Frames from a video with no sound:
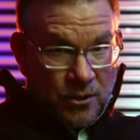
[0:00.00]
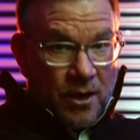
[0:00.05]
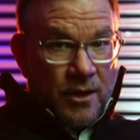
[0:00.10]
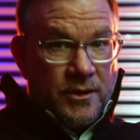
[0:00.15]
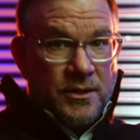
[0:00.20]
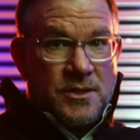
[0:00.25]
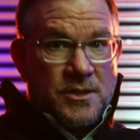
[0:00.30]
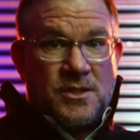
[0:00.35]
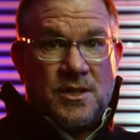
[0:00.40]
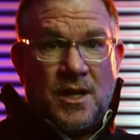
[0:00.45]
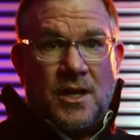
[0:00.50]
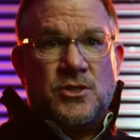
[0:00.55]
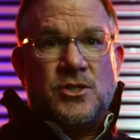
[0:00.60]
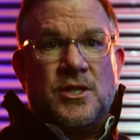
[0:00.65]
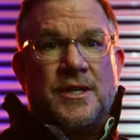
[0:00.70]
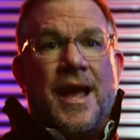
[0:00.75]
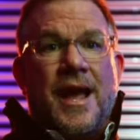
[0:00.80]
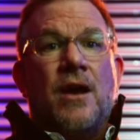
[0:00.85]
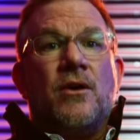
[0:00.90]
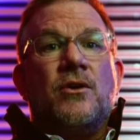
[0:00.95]
to our
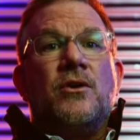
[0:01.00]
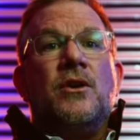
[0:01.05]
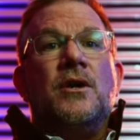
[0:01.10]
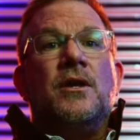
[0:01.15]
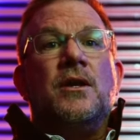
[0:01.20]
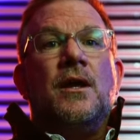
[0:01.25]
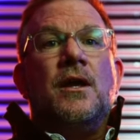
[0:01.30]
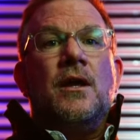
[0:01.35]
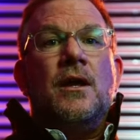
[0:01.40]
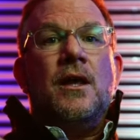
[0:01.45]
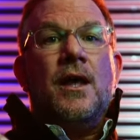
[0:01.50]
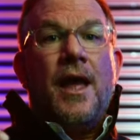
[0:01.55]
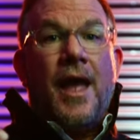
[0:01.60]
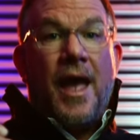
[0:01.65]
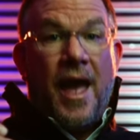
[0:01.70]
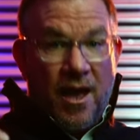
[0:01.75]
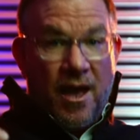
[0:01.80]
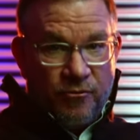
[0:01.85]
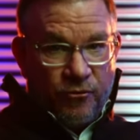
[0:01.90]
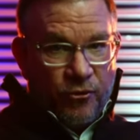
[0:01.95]
discussion how could
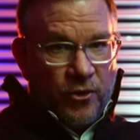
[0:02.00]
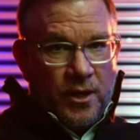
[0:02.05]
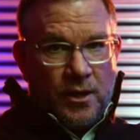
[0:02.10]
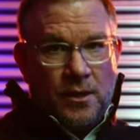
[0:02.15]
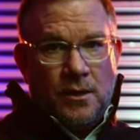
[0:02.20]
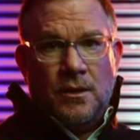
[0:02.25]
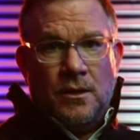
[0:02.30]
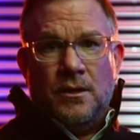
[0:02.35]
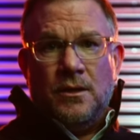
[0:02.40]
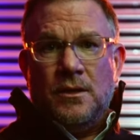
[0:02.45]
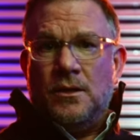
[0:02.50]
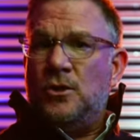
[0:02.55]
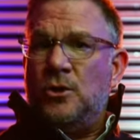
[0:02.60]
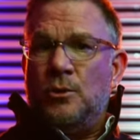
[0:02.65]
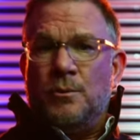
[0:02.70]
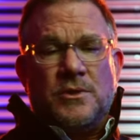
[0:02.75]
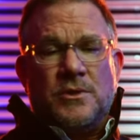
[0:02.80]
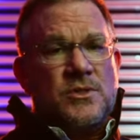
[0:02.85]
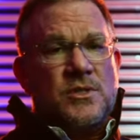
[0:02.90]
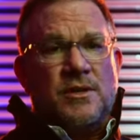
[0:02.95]
every
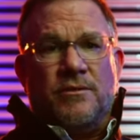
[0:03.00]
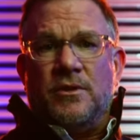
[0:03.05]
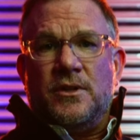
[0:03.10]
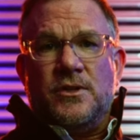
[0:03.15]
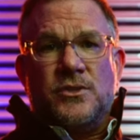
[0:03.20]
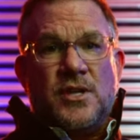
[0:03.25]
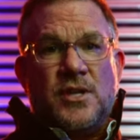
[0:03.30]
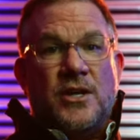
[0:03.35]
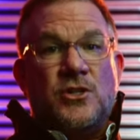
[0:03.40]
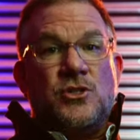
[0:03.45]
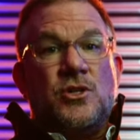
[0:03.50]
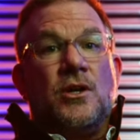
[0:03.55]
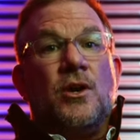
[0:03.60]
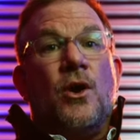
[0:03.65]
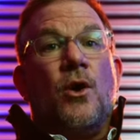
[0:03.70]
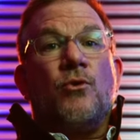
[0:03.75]
human civilization